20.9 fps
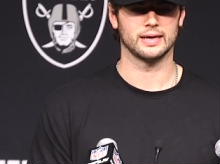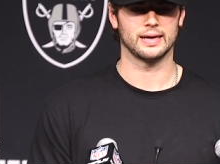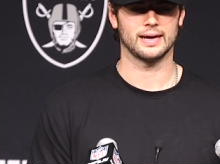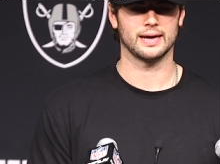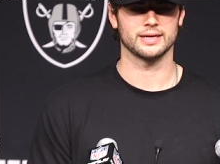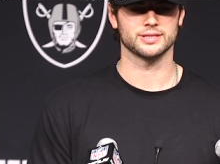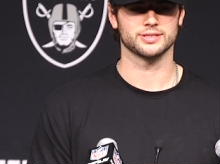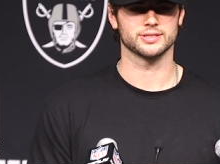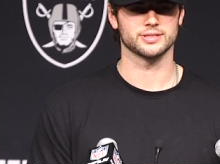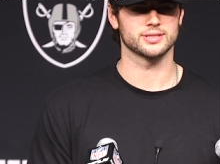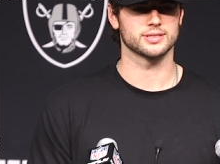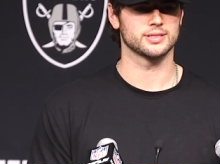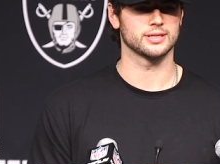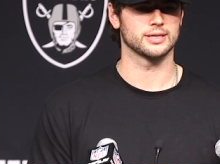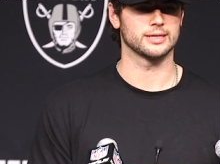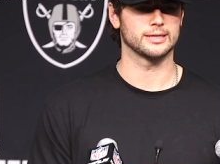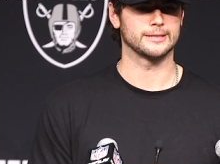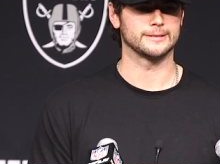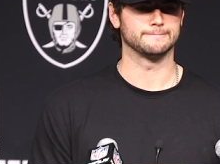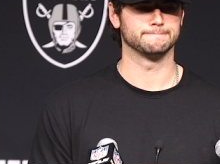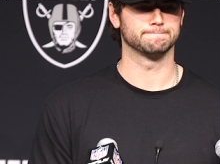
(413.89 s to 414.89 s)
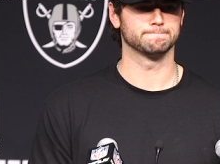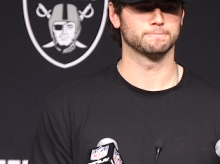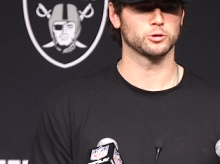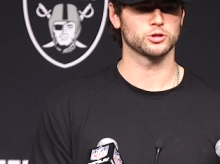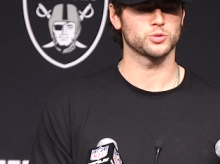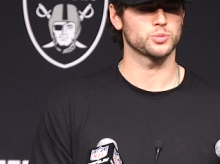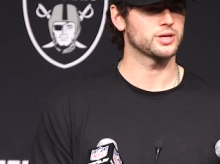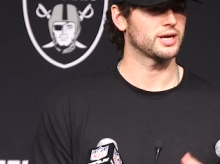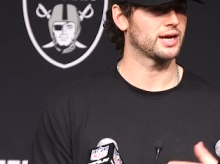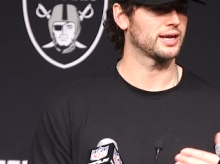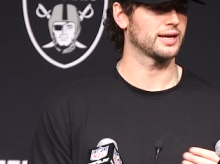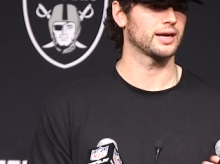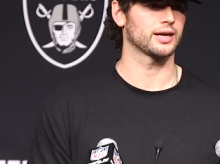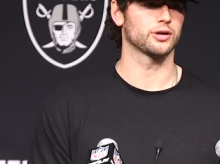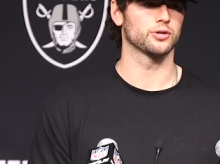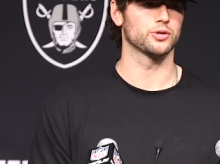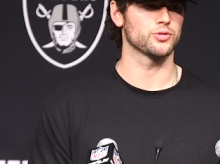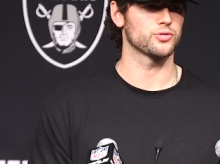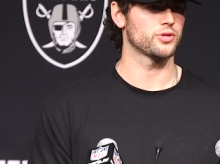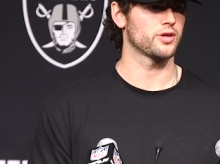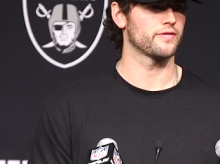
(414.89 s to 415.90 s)
I just, once we kind of got
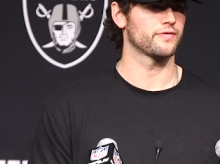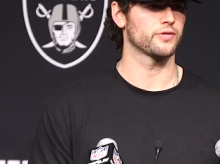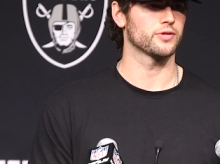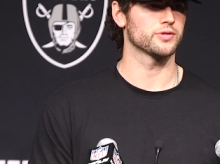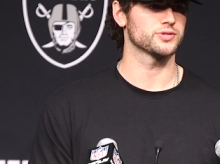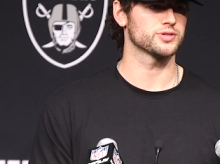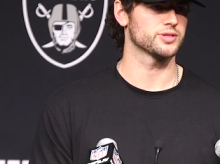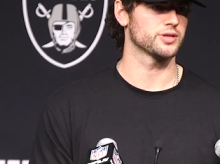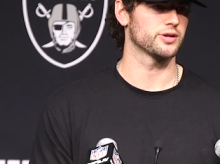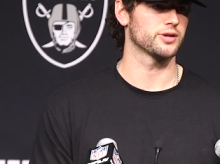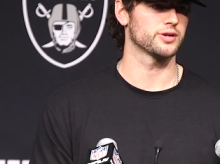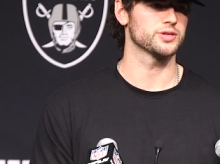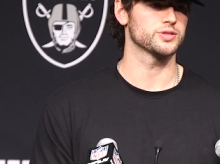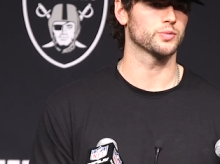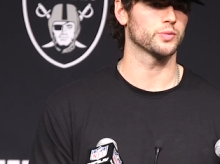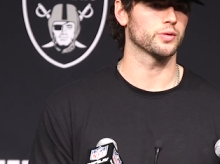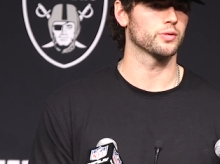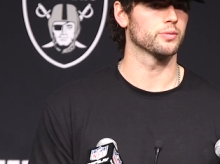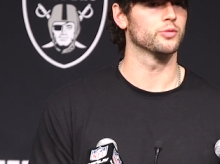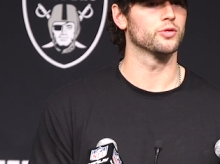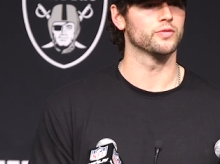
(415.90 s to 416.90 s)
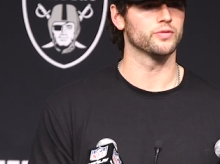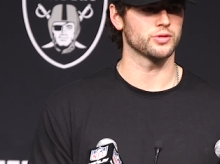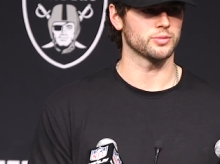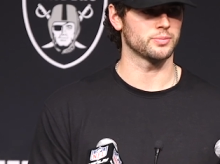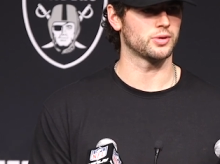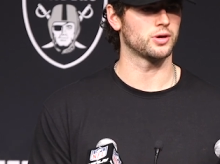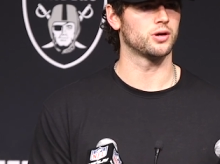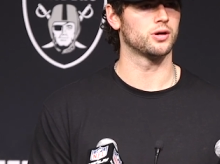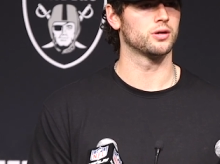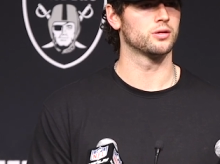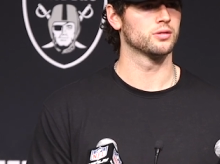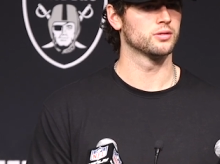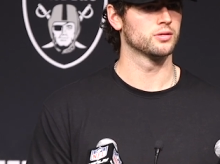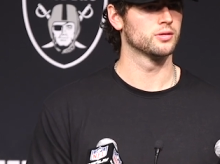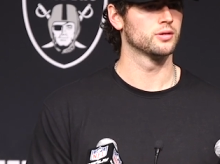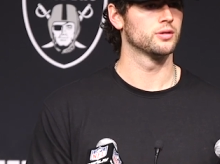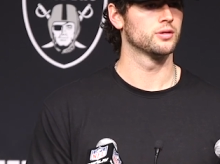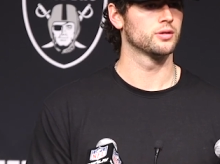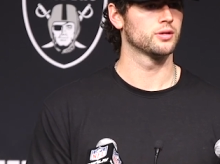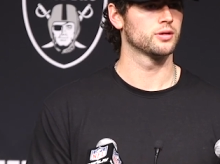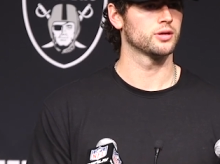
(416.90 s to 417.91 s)
going through that first series and we were moving the ball,
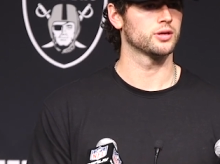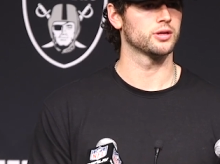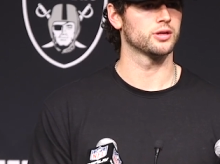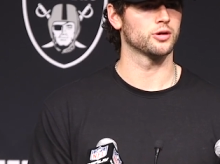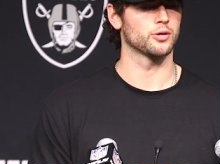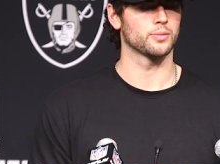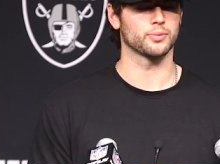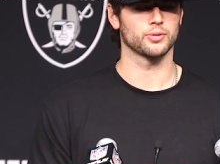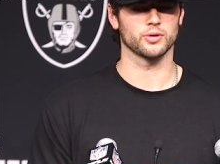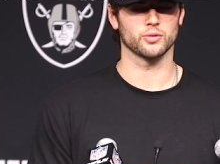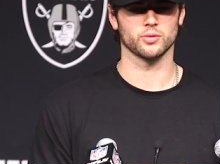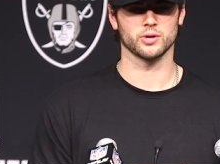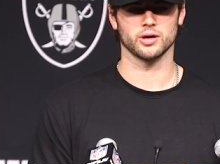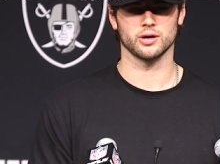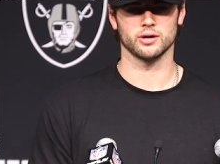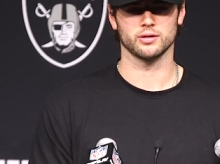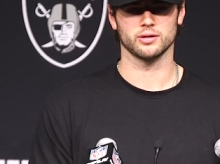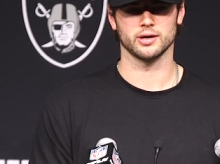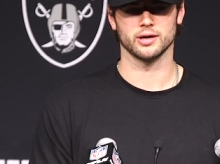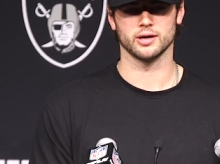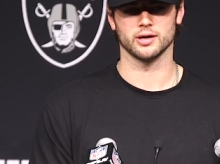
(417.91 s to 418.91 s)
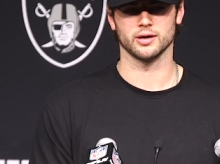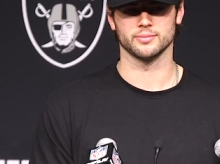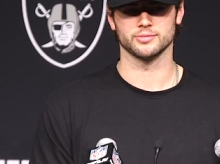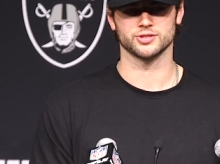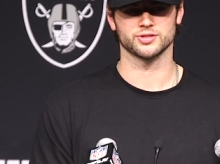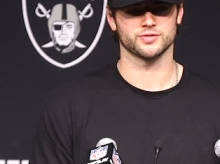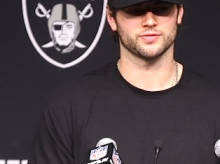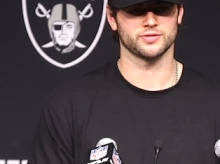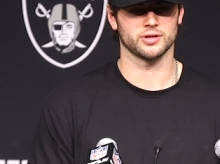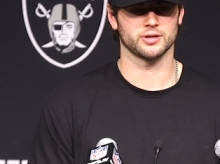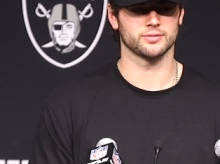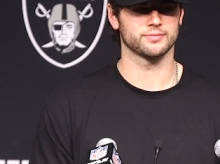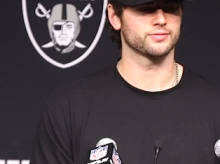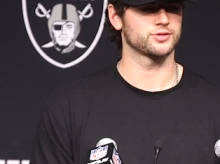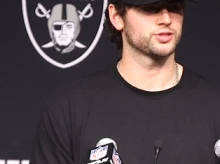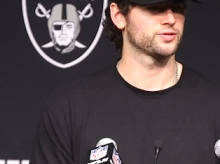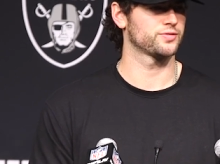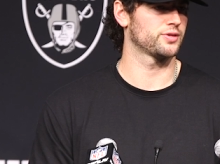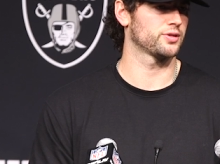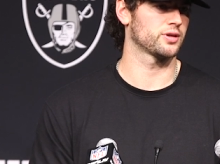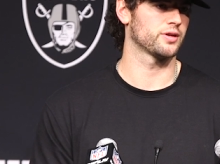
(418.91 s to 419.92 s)
you know, pretty well, just felt
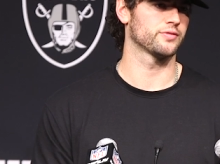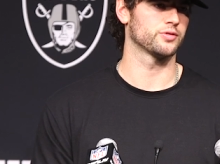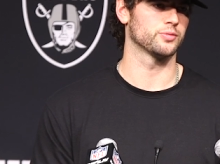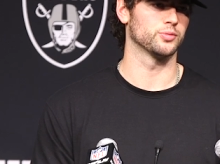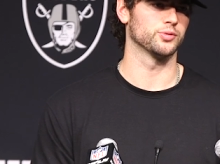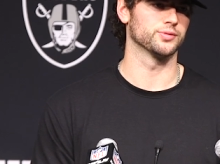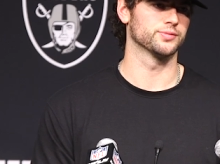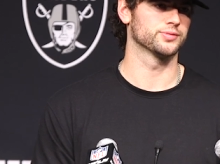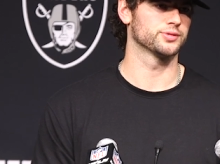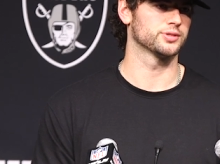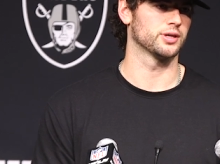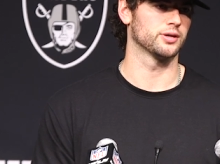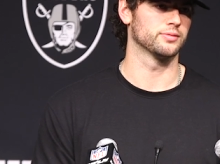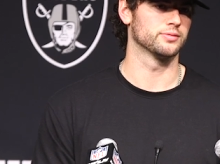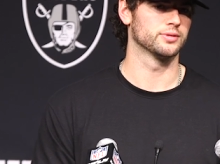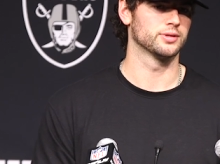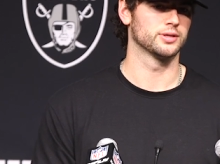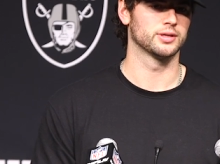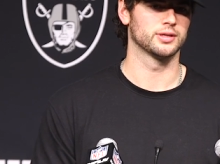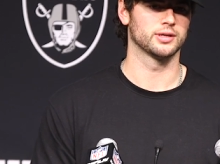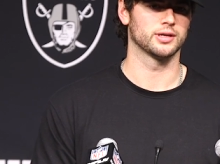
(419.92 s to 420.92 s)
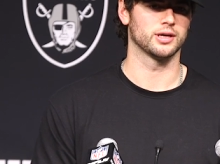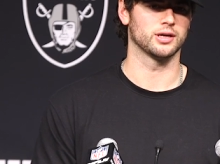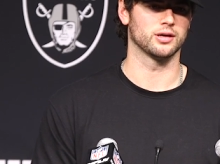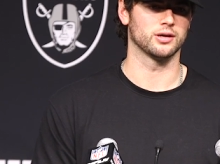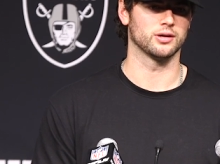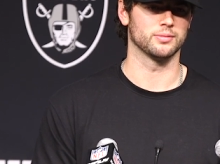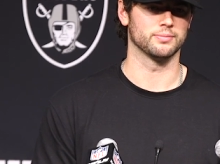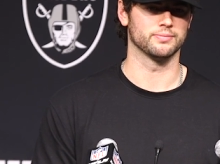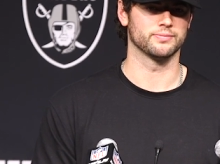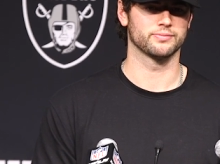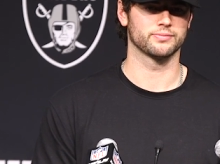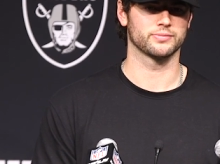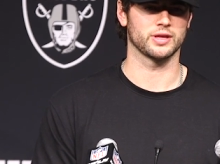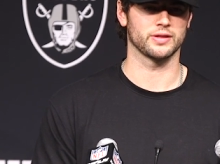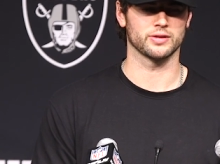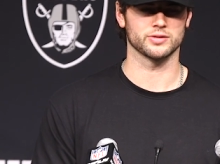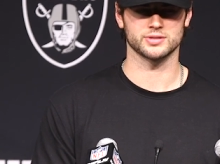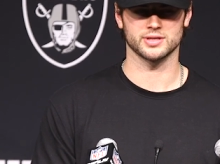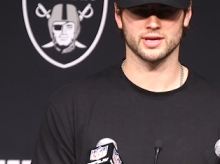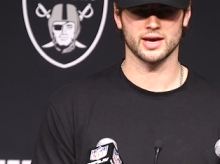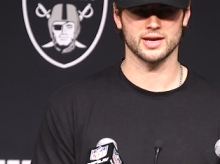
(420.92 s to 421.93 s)
comfortable. So,
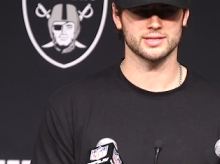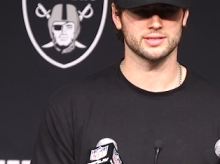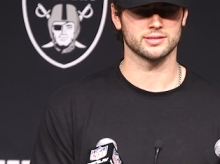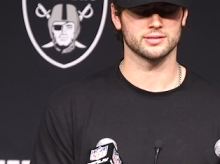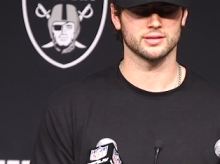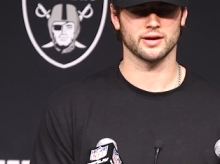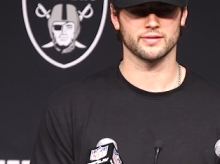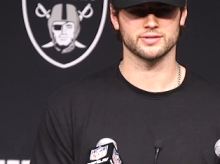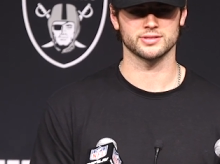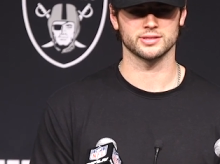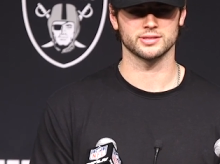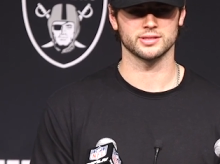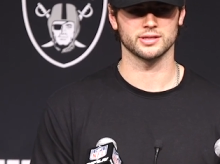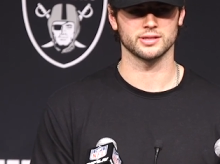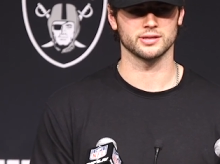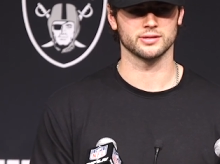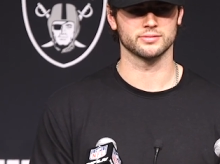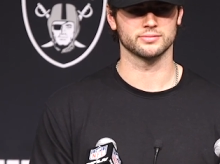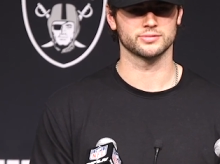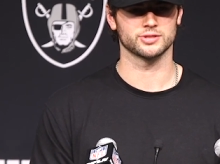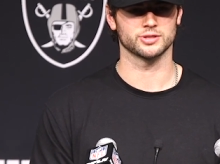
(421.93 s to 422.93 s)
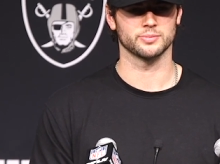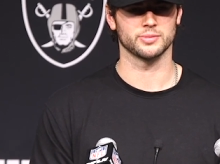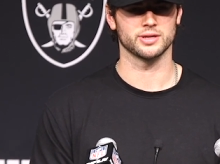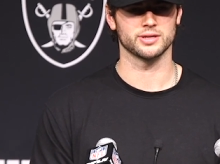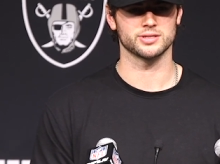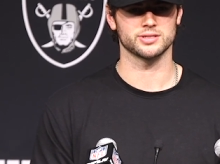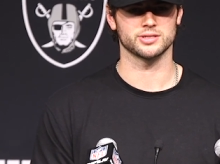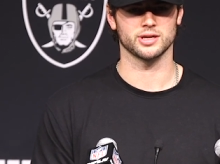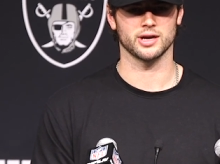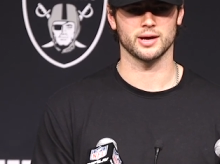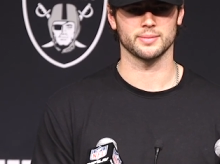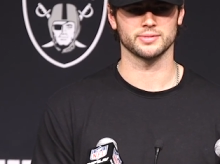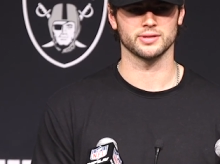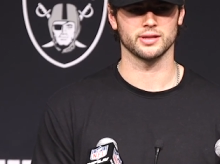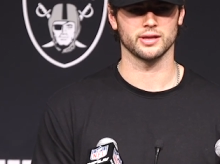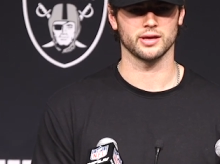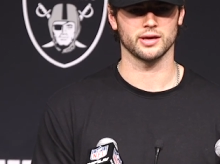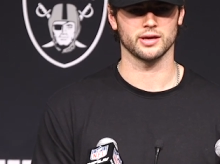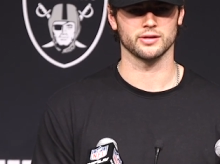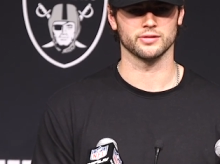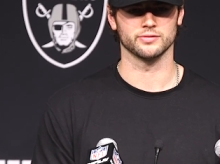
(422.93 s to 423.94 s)
and those guys obviously did a tremendous job
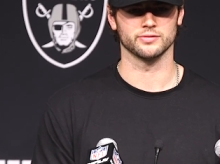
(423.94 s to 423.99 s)
today